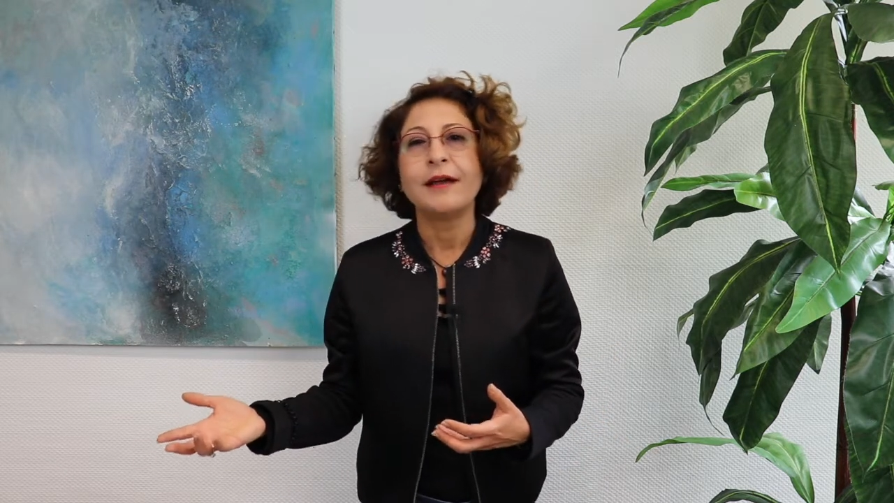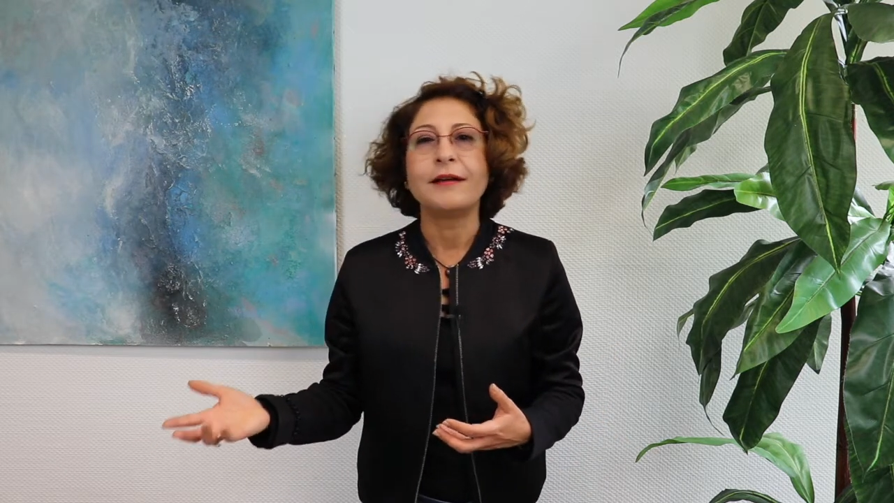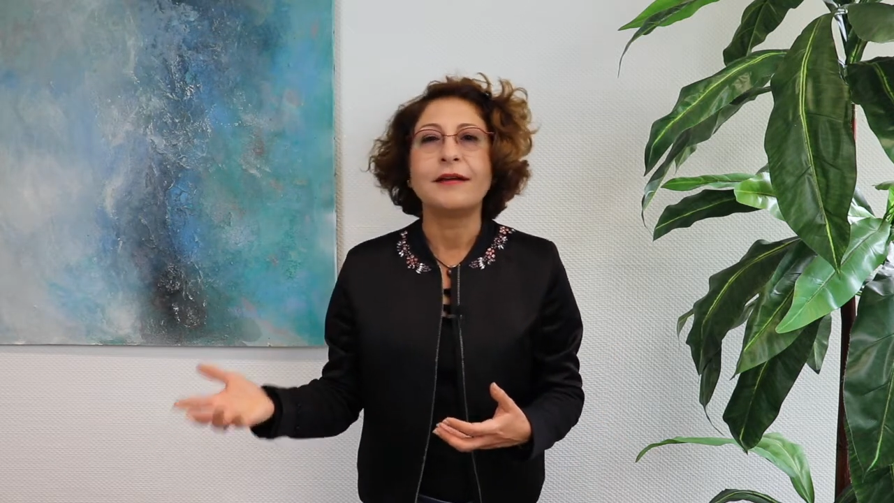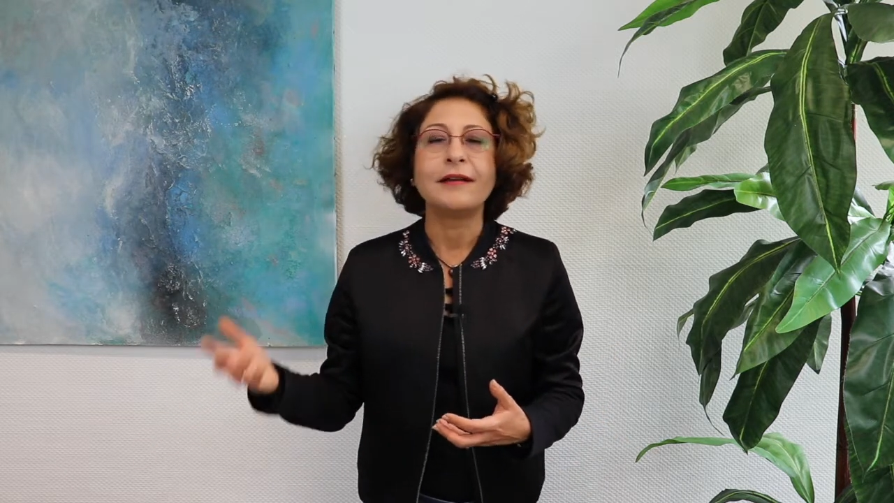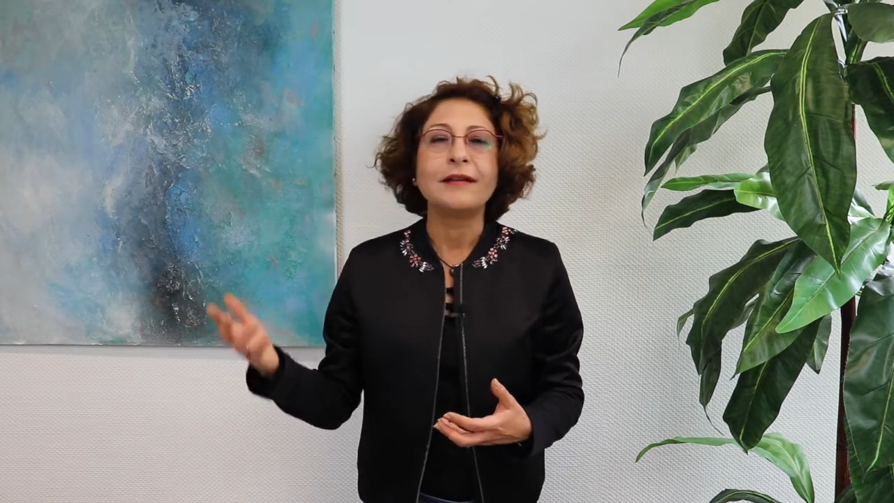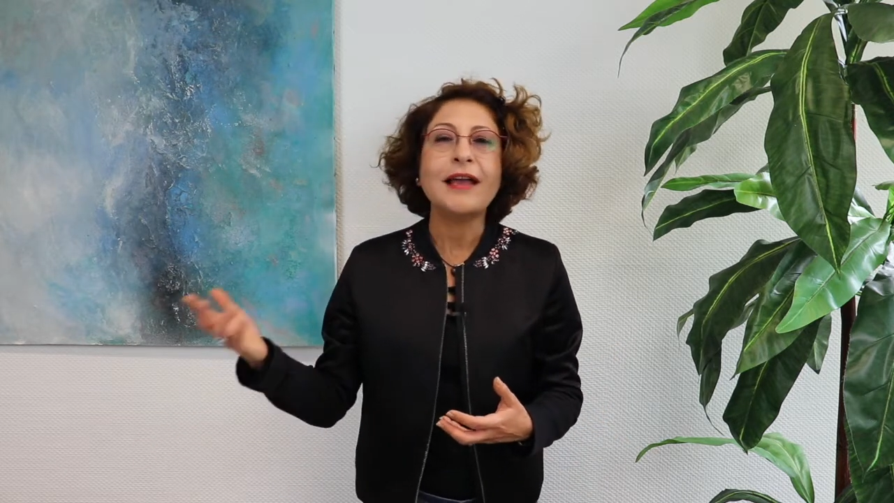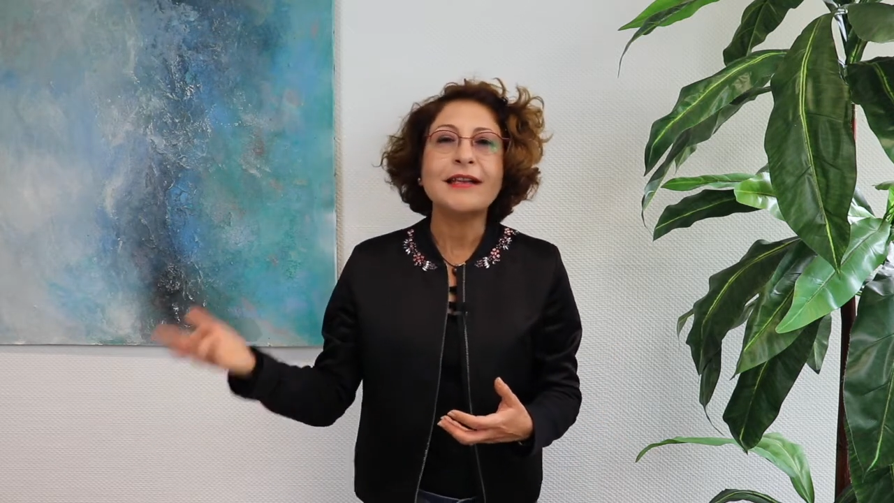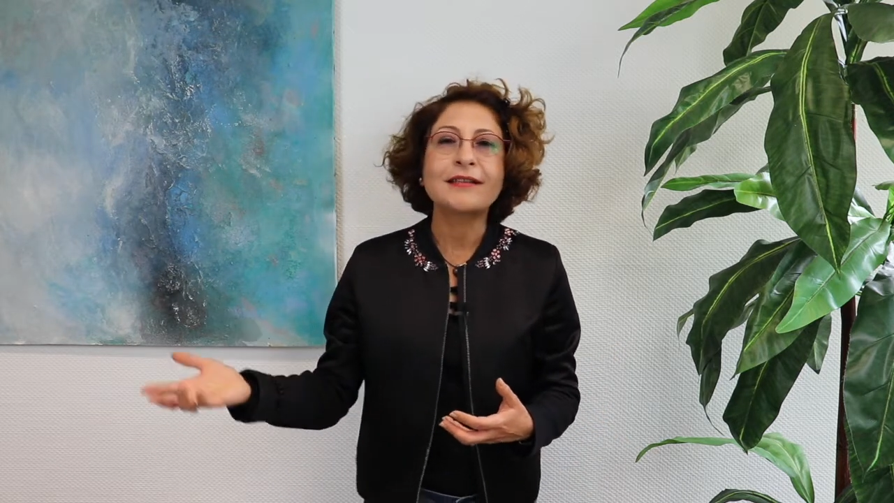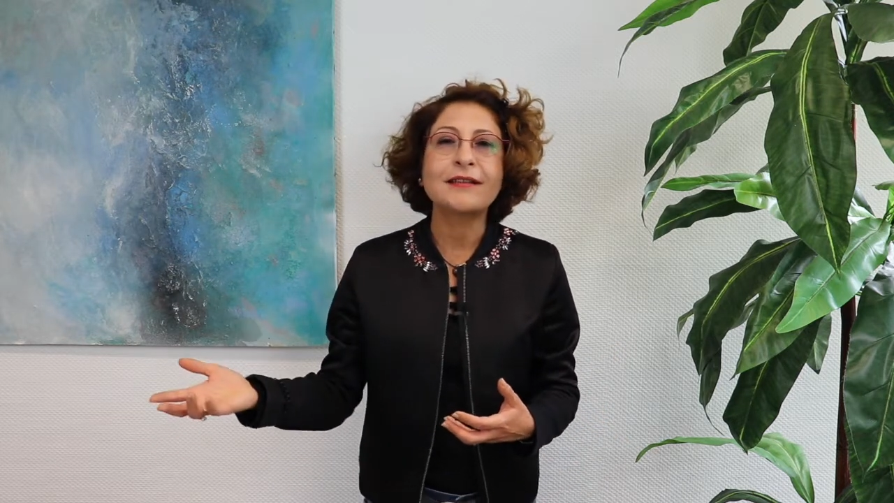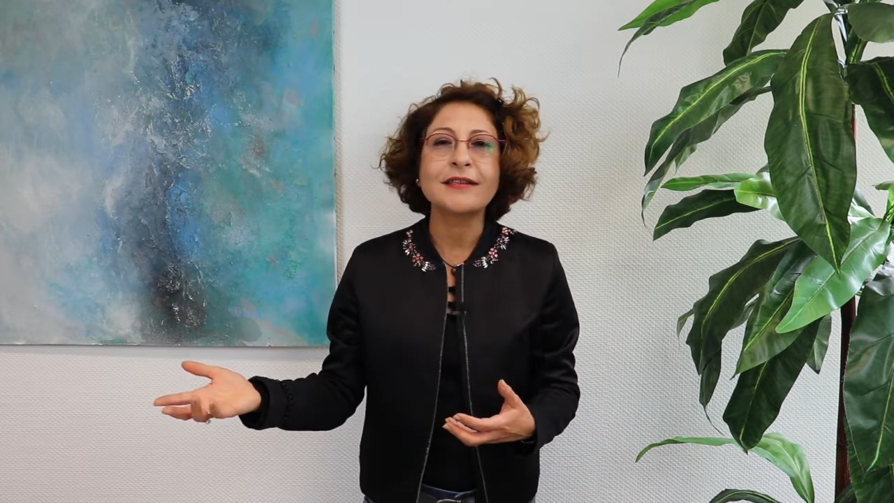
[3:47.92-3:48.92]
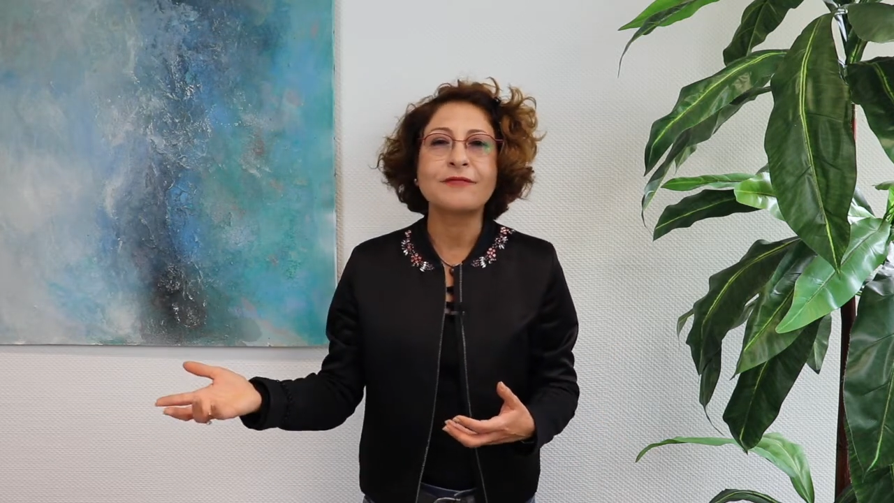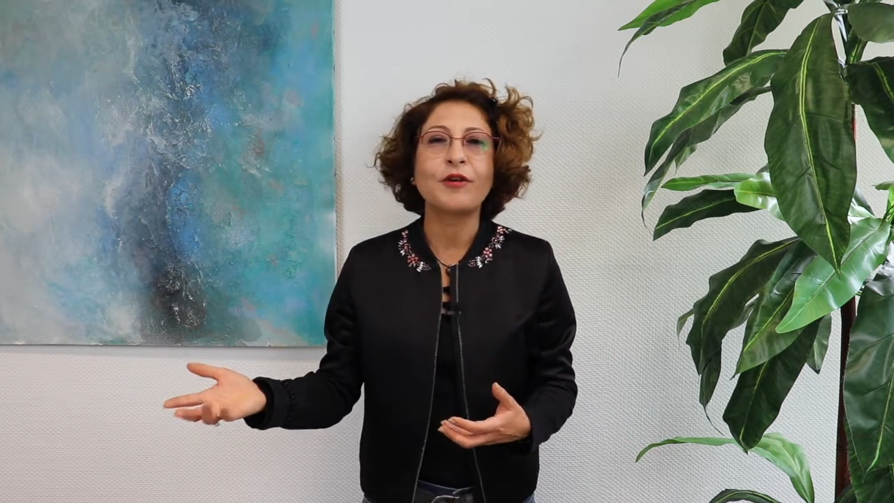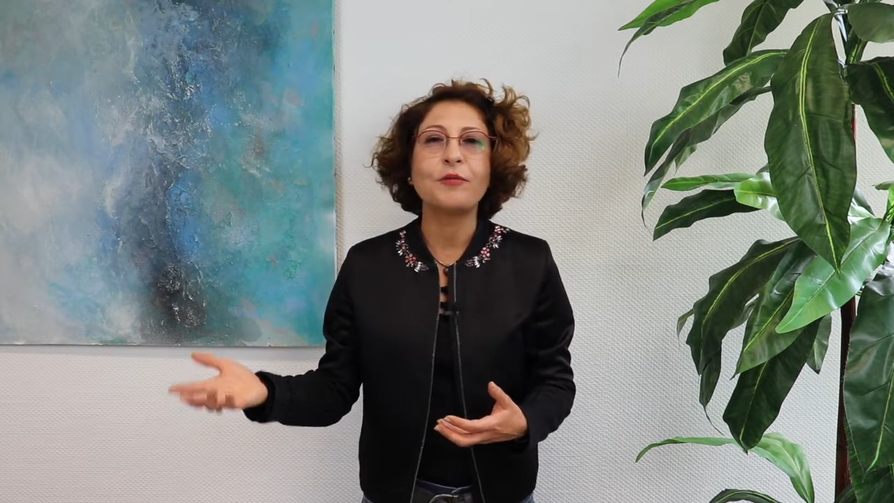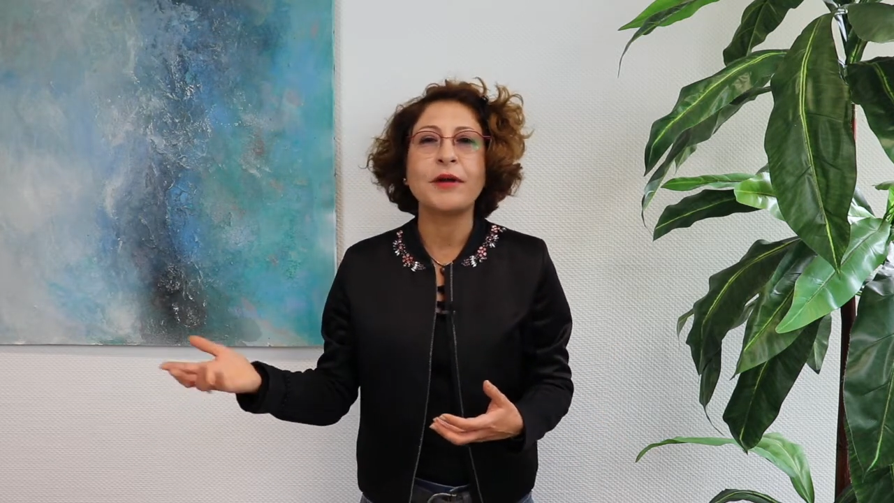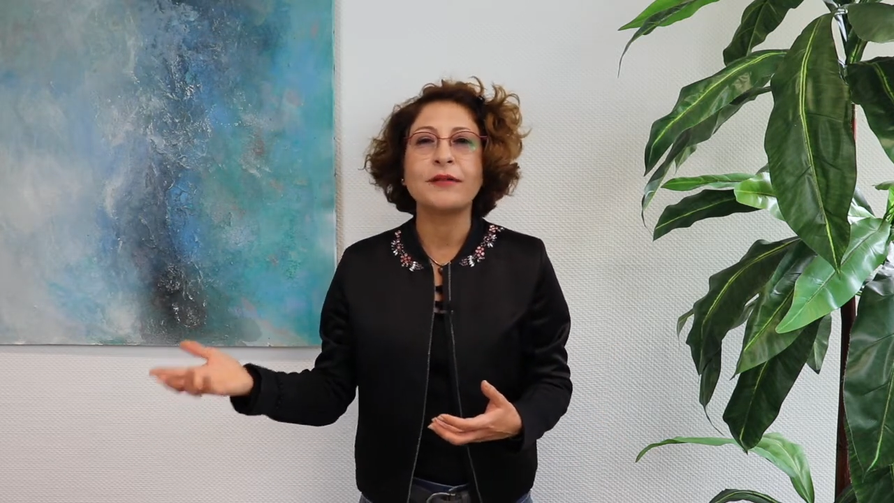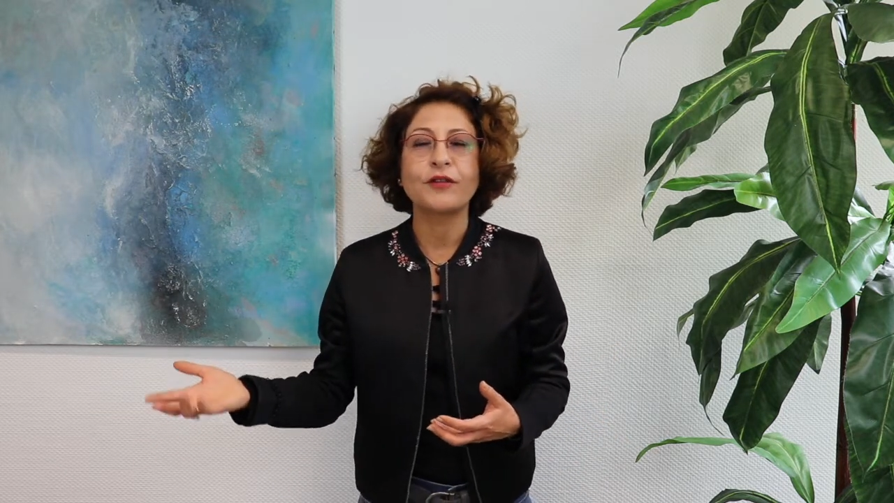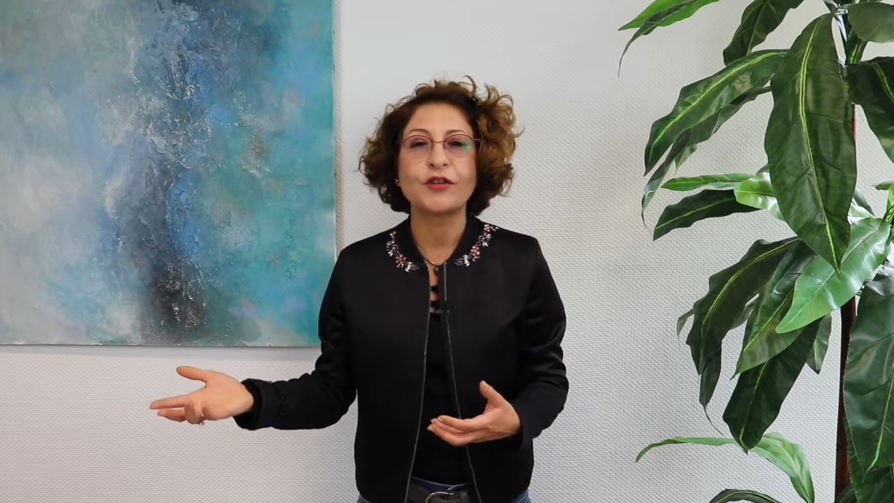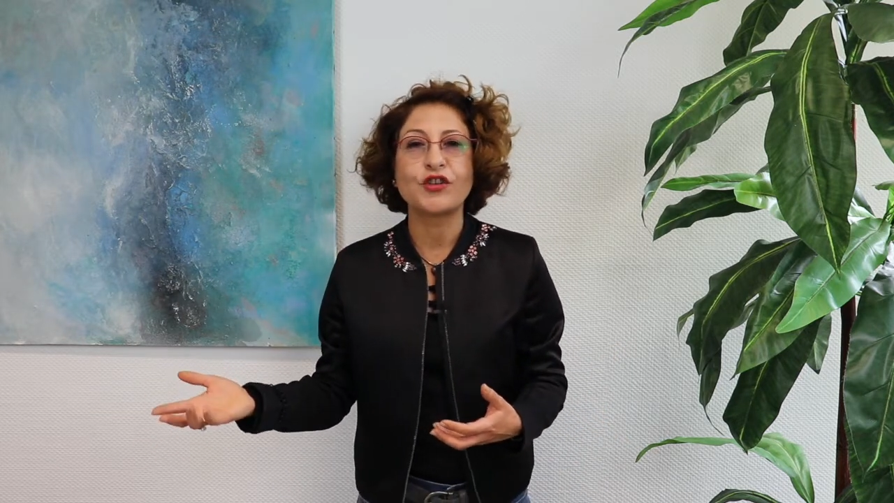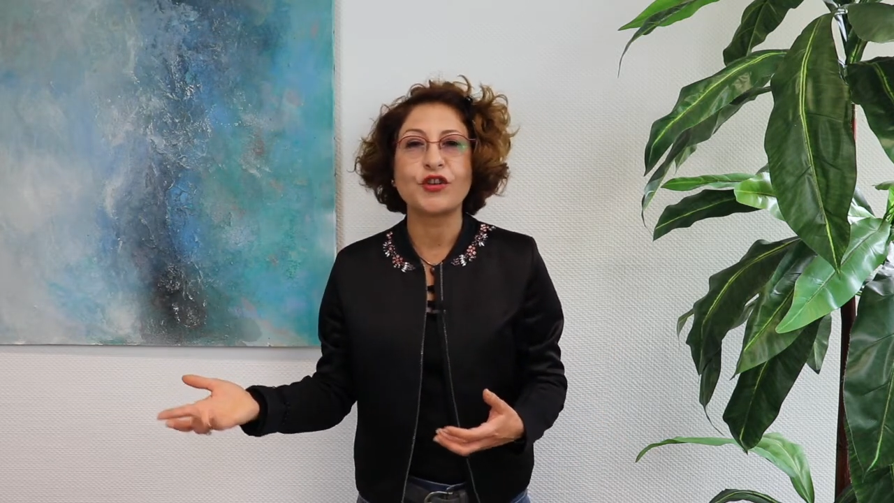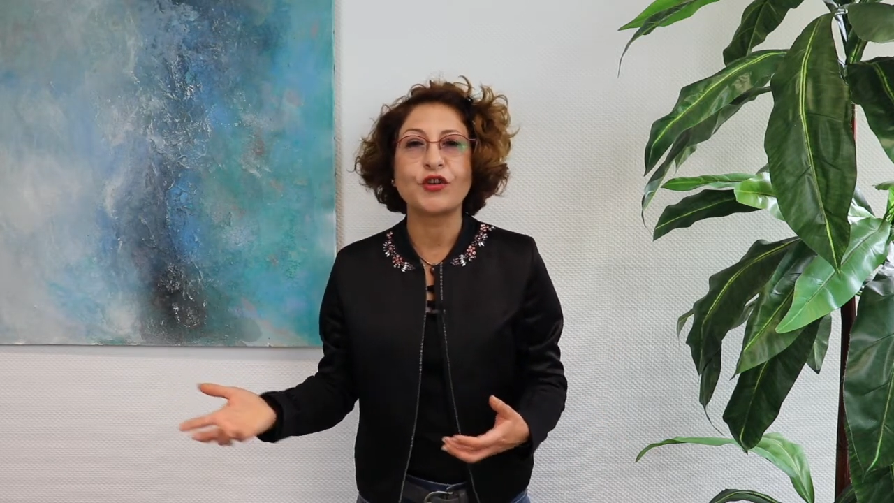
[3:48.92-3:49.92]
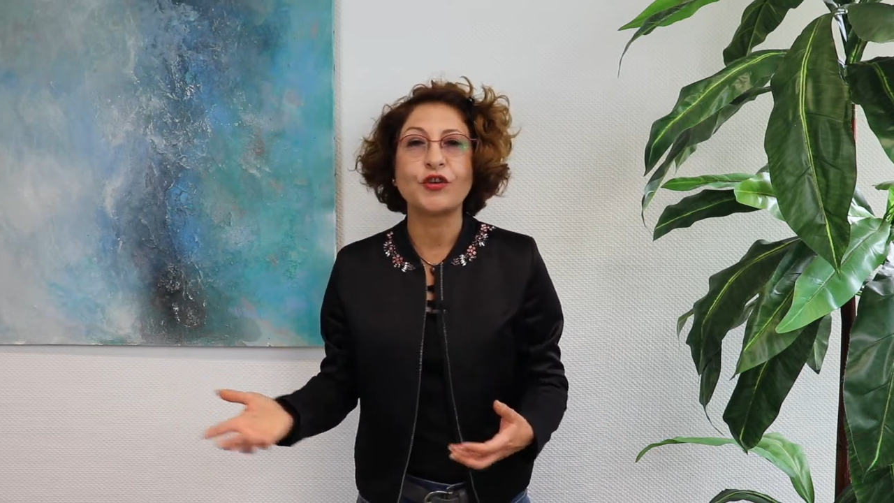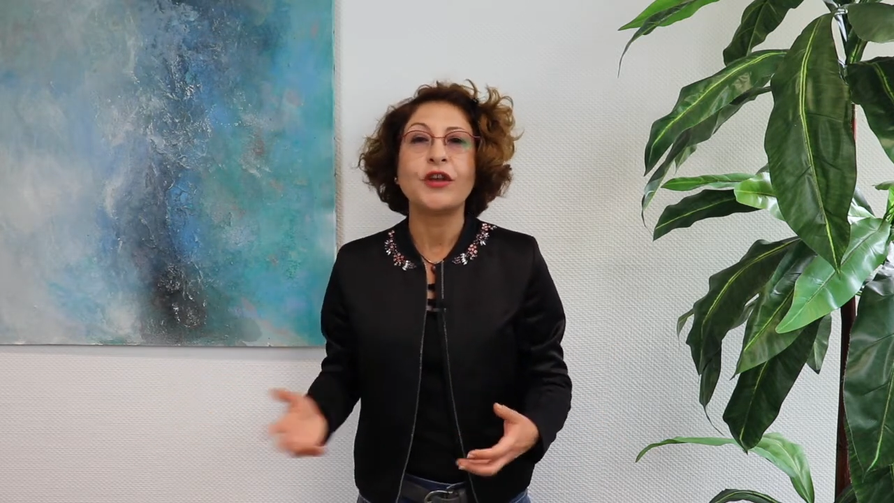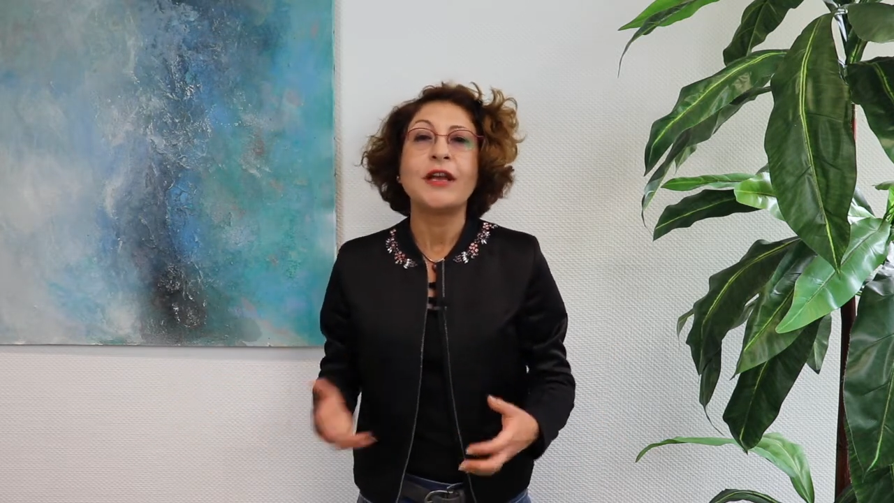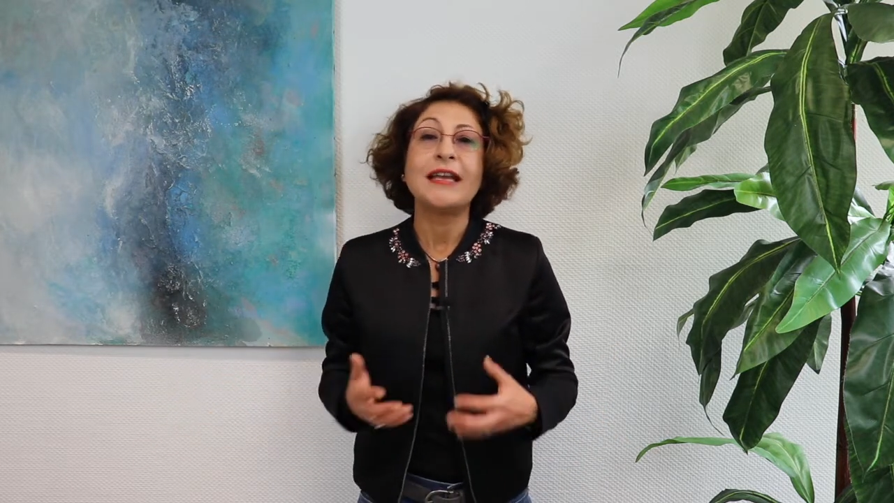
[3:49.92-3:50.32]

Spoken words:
license for a month or 2.